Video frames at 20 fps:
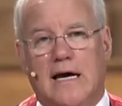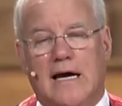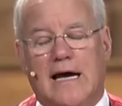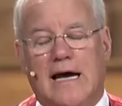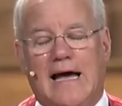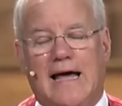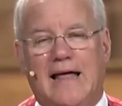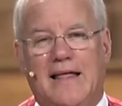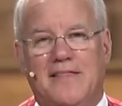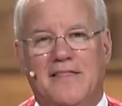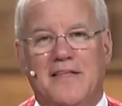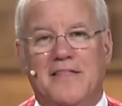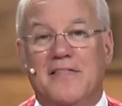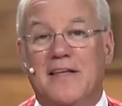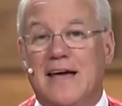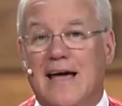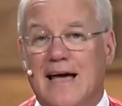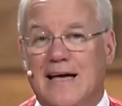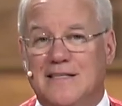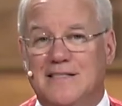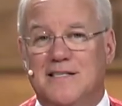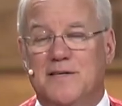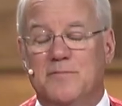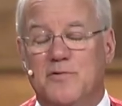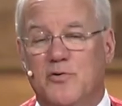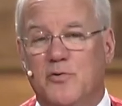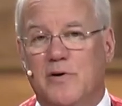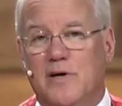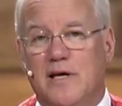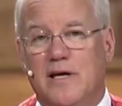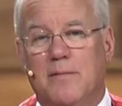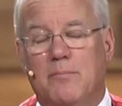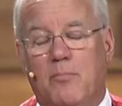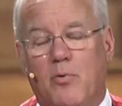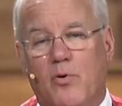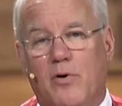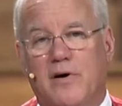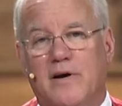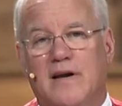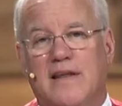And then they asked him the really
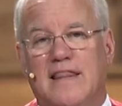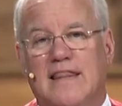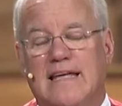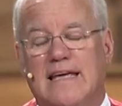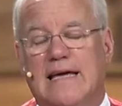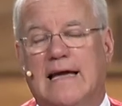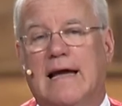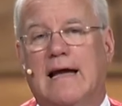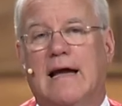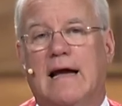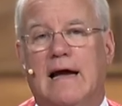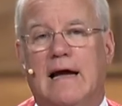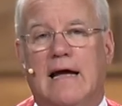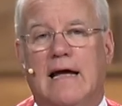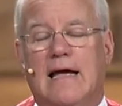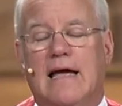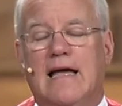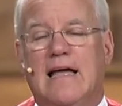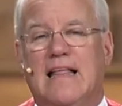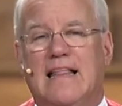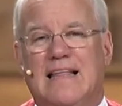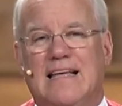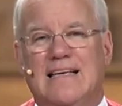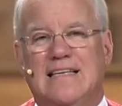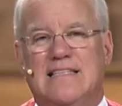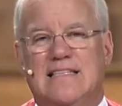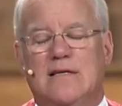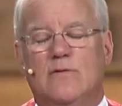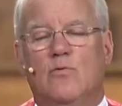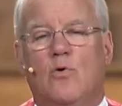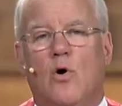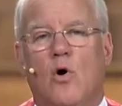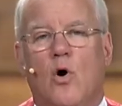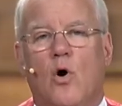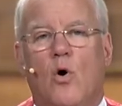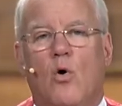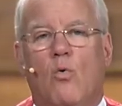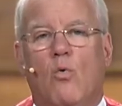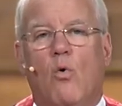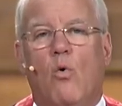important thing. They said,
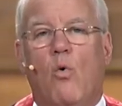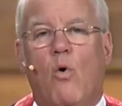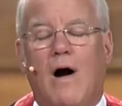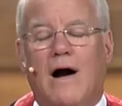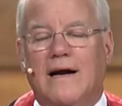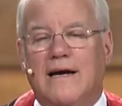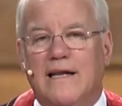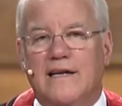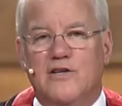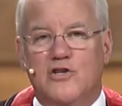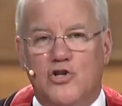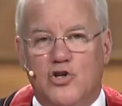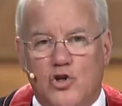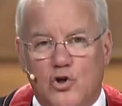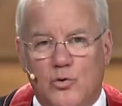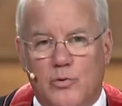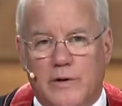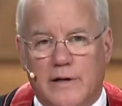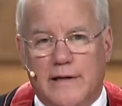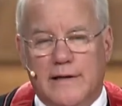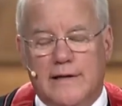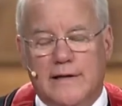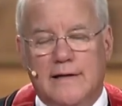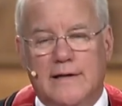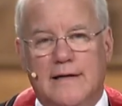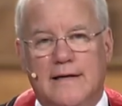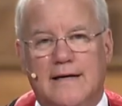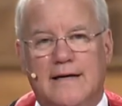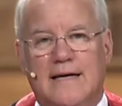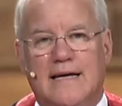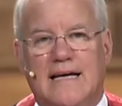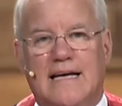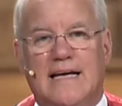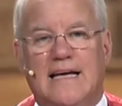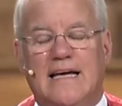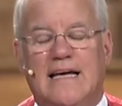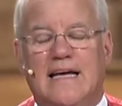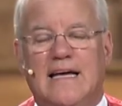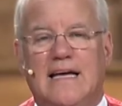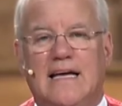well, why did you do it?
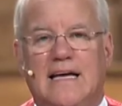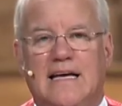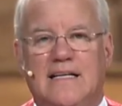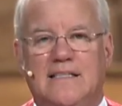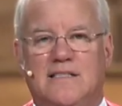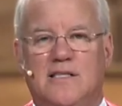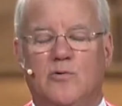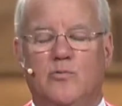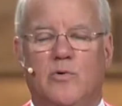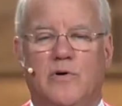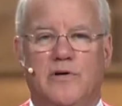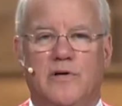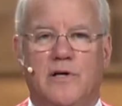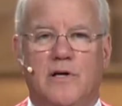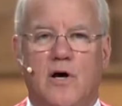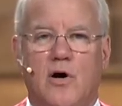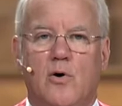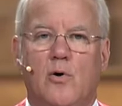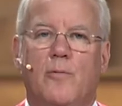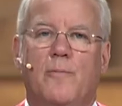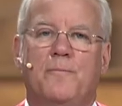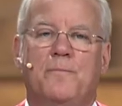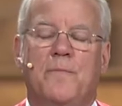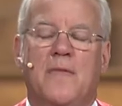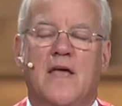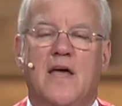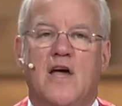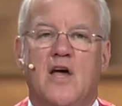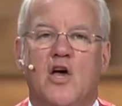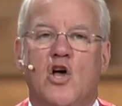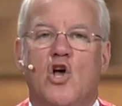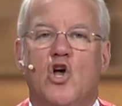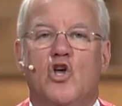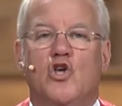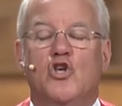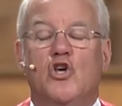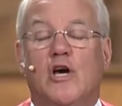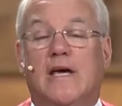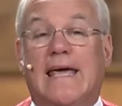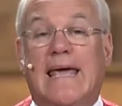He said, Well, you know,
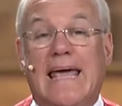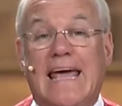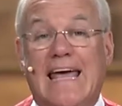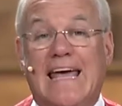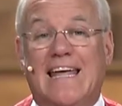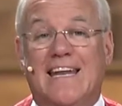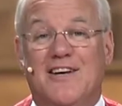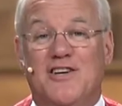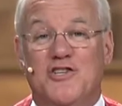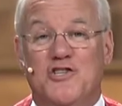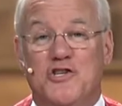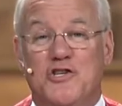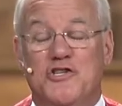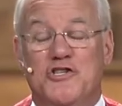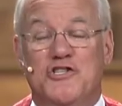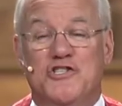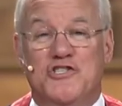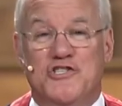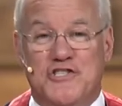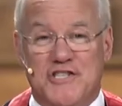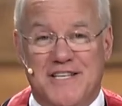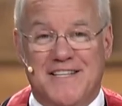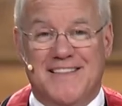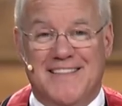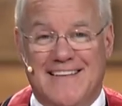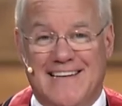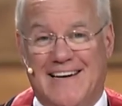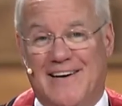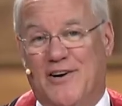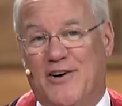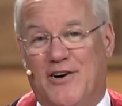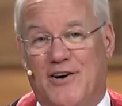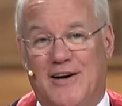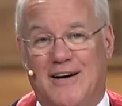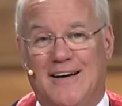you can't just sit there.